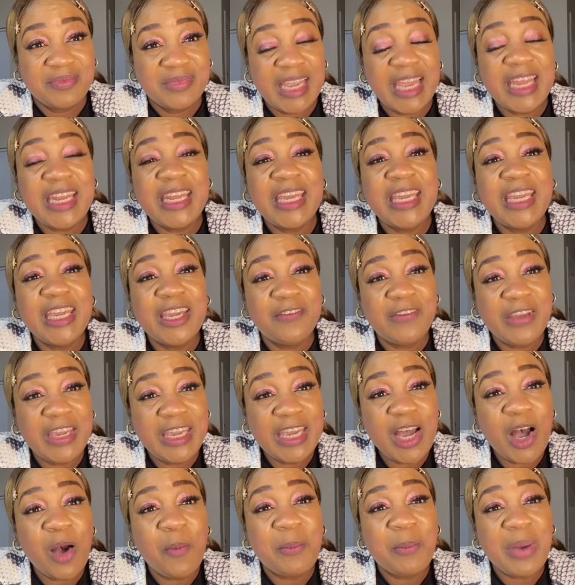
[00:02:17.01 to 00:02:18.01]
And if
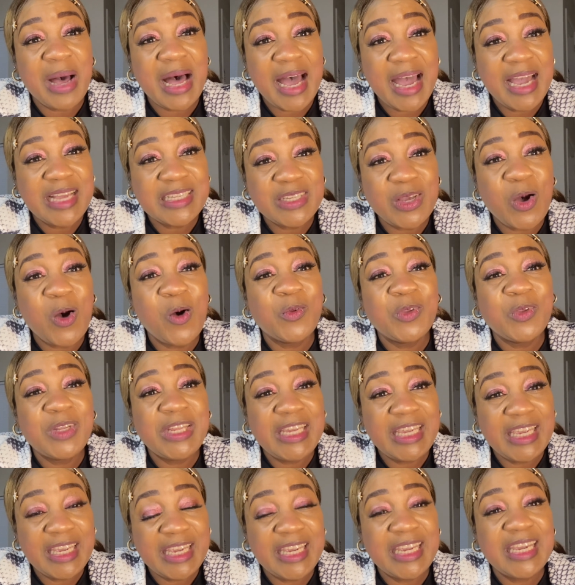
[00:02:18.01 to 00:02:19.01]
he abides on
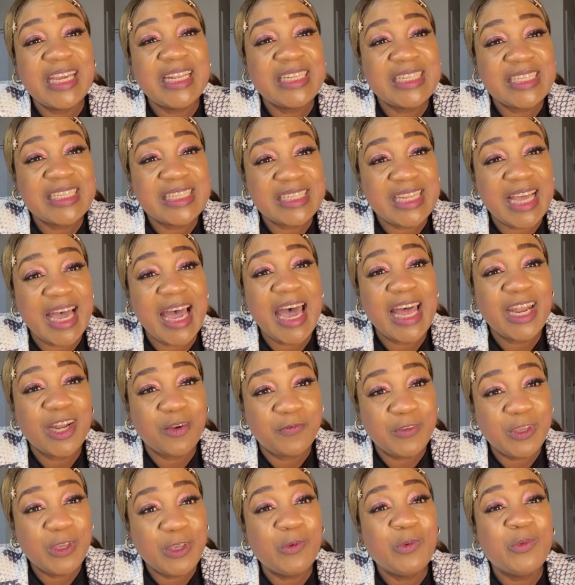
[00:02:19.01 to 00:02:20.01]
the inside
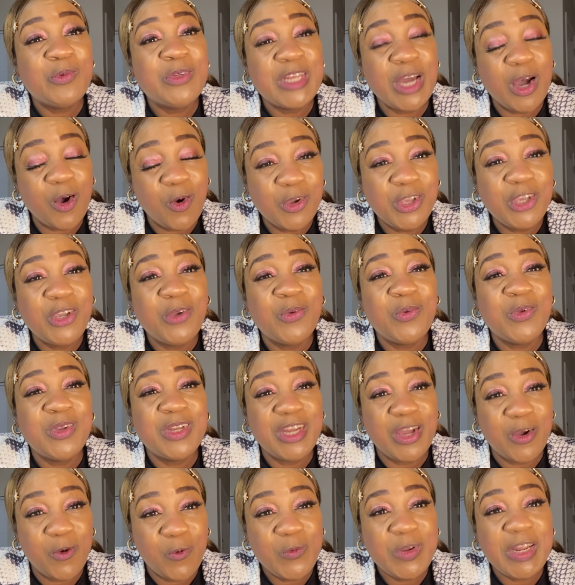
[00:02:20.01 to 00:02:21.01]
of you, don't you
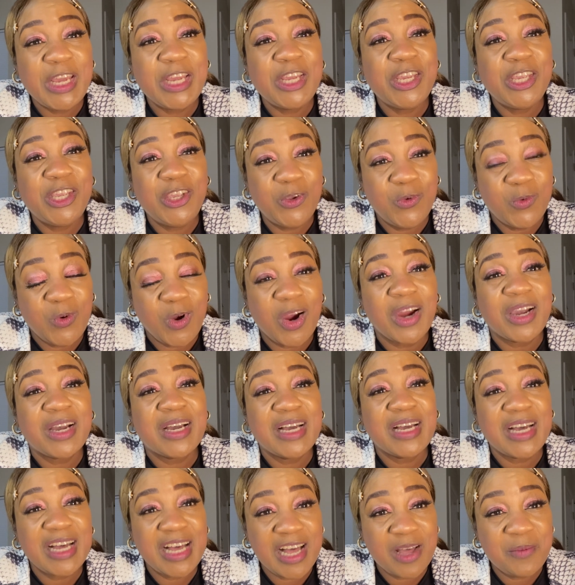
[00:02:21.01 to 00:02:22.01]
know that you are
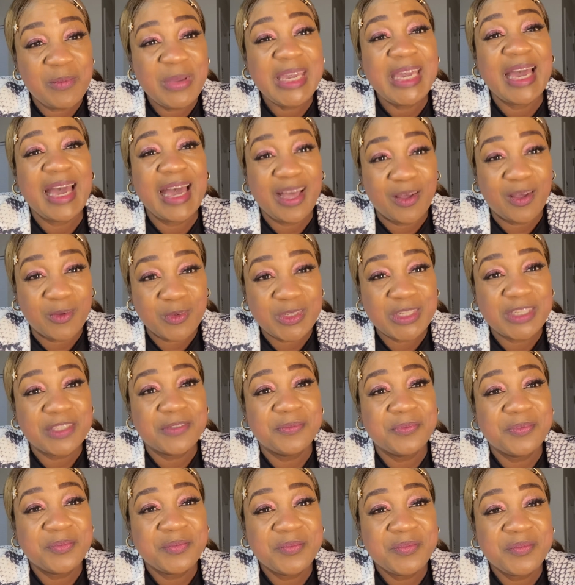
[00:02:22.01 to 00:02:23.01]
coming out?
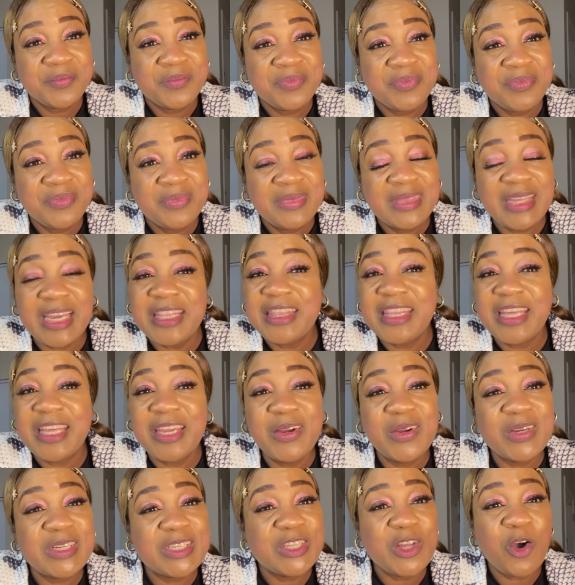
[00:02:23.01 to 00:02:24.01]
That
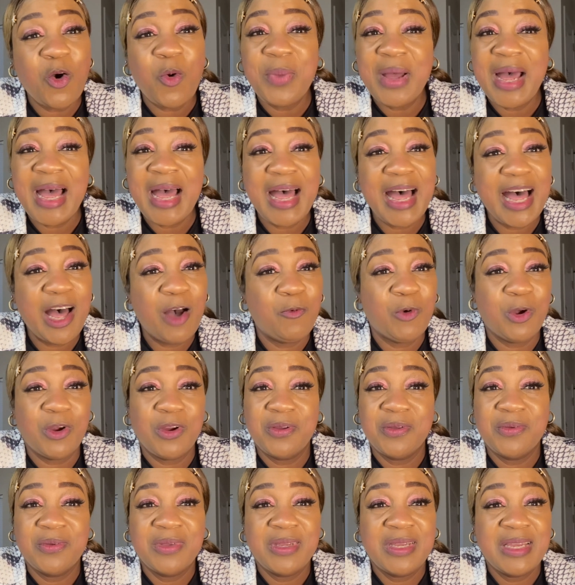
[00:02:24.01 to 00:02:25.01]
there's no power
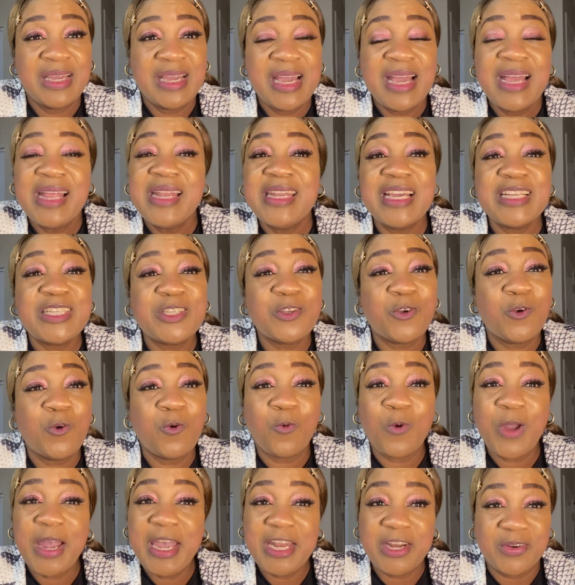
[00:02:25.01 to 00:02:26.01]
that's
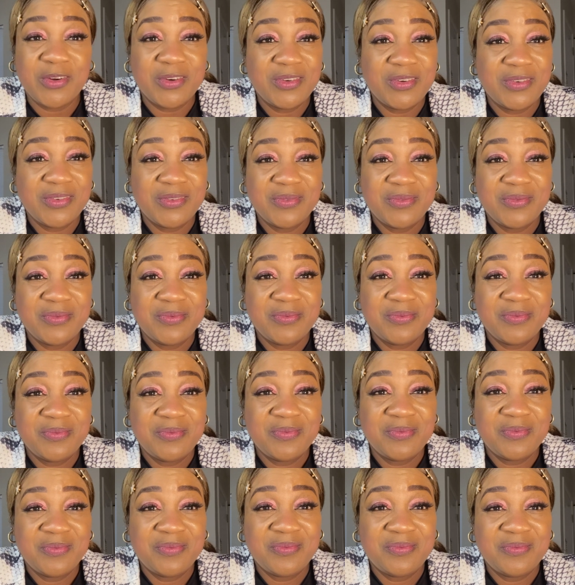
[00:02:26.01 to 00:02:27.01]
greater
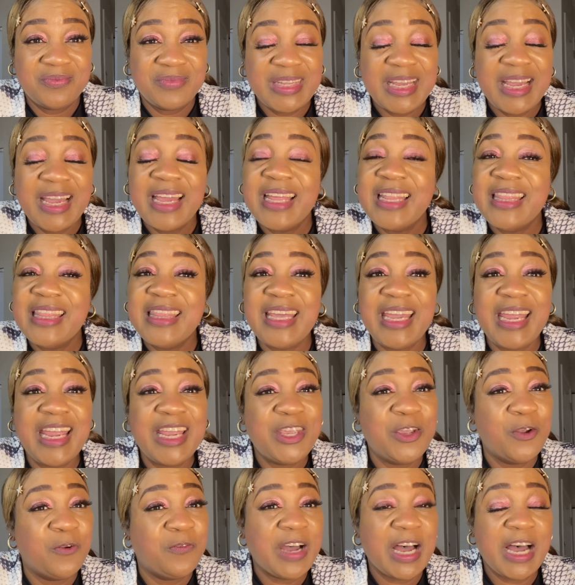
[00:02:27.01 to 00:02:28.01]
than
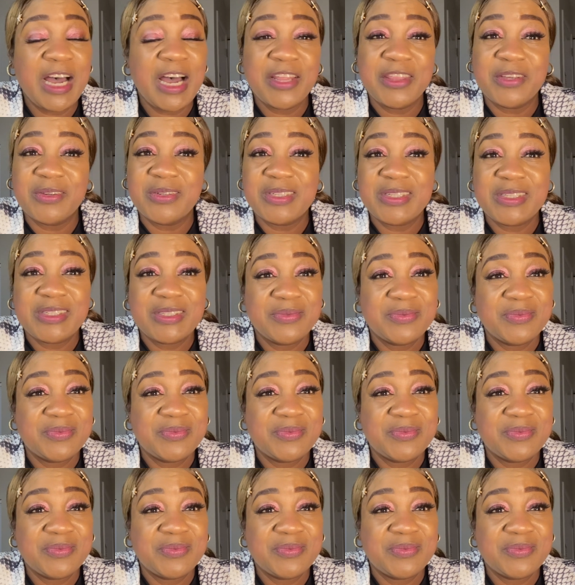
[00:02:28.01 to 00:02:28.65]
your Father's.